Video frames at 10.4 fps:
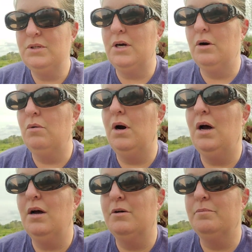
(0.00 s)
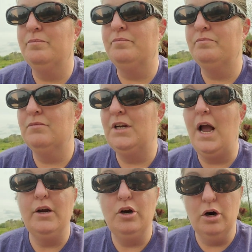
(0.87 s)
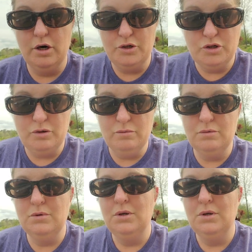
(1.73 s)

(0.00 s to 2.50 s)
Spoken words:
So I encourage you,